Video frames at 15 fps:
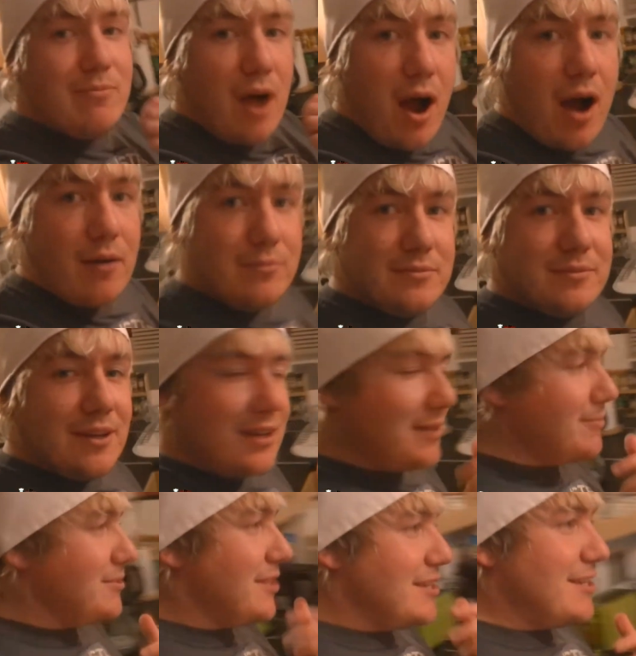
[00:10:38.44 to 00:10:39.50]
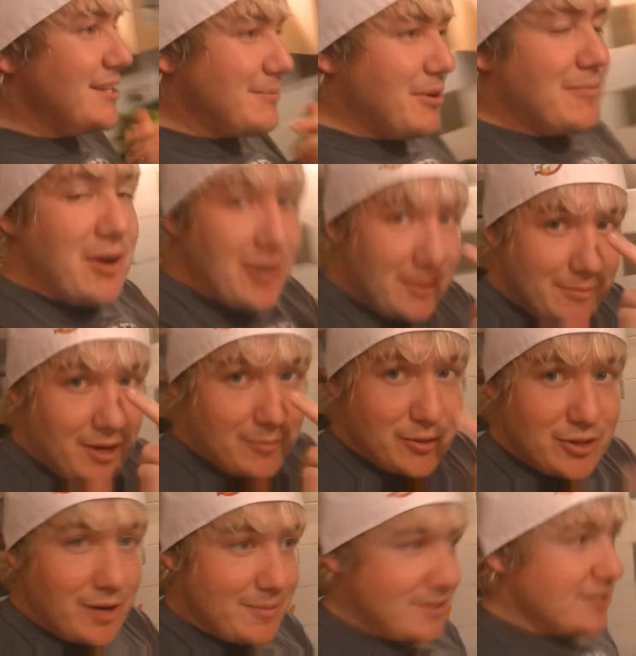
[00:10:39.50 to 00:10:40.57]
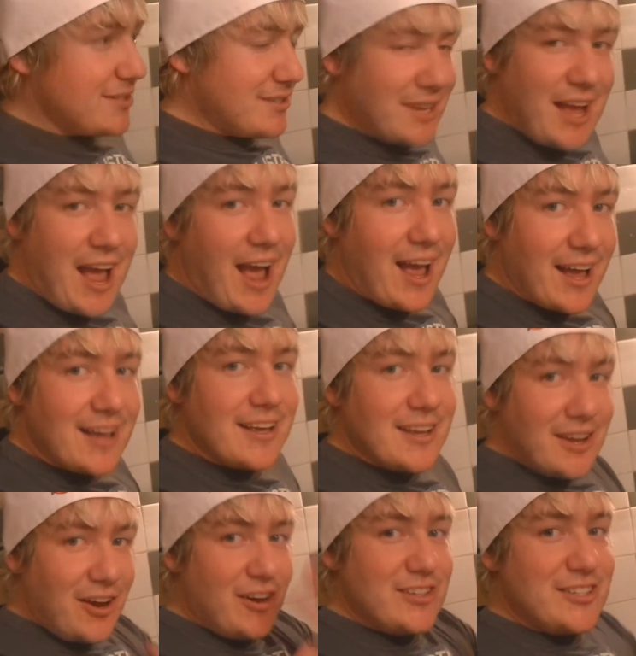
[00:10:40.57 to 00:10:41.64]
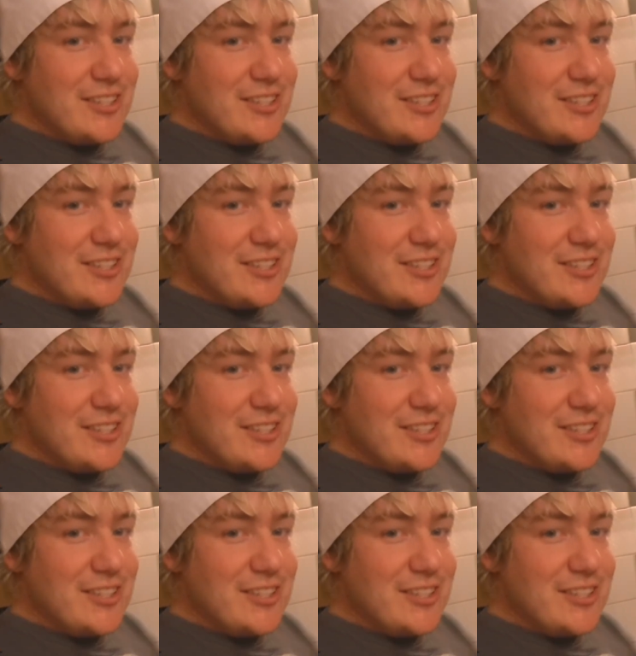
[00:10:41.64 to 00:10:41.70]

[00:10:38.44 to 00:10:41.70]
mum. And Cindy is my American mum who got me this hat. Hi,